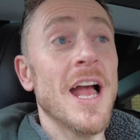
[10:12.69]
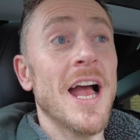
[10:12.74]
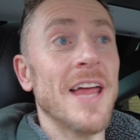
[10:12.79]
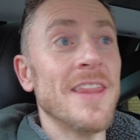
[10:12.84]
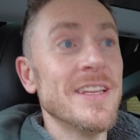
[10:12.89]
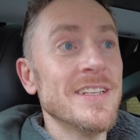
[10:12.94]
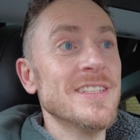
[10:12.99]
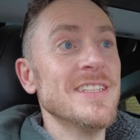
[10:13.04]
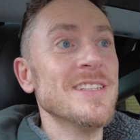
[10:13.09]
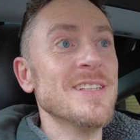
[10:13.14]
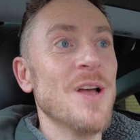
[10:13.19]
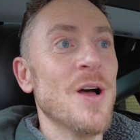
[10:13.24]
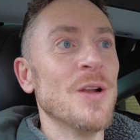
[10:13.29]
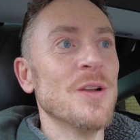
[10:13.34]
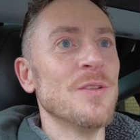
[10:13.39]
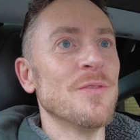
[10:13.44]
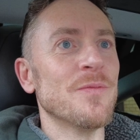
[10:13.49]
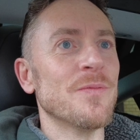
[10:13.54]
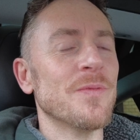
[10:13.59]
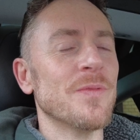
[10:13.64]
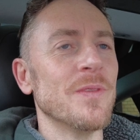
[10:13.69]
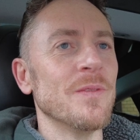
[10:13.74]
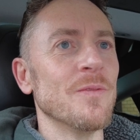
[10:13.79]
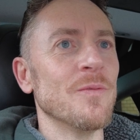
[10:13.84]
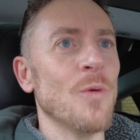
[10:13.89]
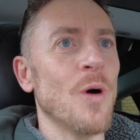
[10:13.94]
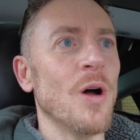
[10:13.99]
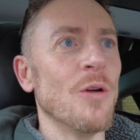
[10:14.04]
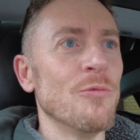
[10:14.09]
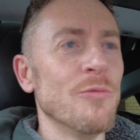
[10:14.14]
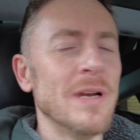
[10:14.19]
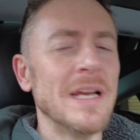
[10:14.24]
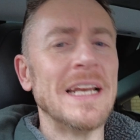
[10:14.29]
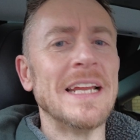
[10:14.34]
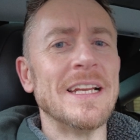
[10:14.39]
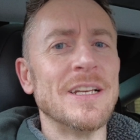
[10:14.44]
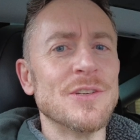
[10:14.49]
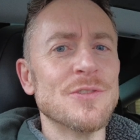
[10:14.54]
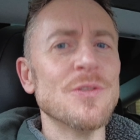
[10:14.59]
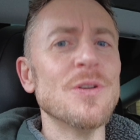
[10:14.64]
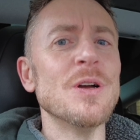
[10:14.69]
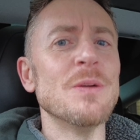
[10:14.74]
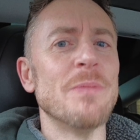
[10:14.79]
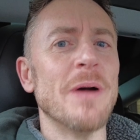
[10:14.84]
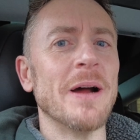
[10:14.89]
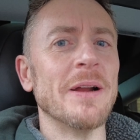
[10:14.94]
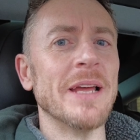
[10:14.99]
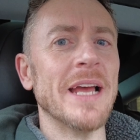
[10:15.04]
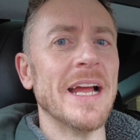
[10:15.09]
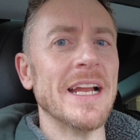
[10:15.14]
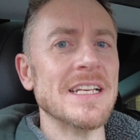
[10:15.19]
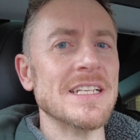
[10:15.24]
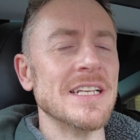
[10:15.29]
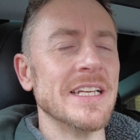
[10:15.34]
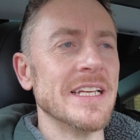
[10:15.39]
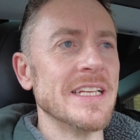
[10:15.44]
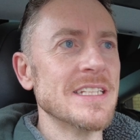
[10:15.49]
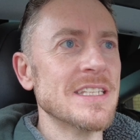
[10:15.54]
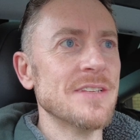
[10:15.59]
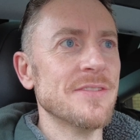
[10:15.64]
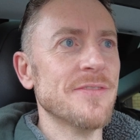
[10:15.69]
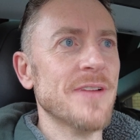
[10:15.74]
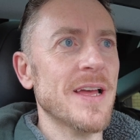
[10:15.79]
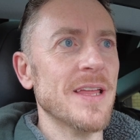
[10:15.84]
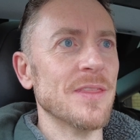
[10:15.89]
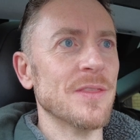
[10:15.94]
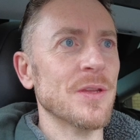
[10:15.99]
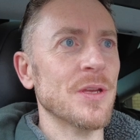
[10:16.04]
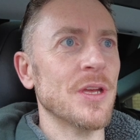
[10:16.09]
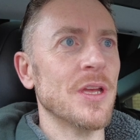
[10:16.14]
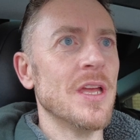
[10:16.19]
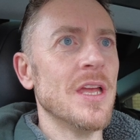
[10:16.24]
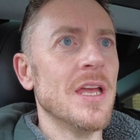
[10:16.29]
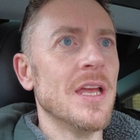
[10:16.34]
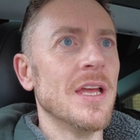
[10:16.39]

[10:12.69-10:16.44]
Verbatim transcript: And this is kind of what I really enjoy about it, actually, is the fact that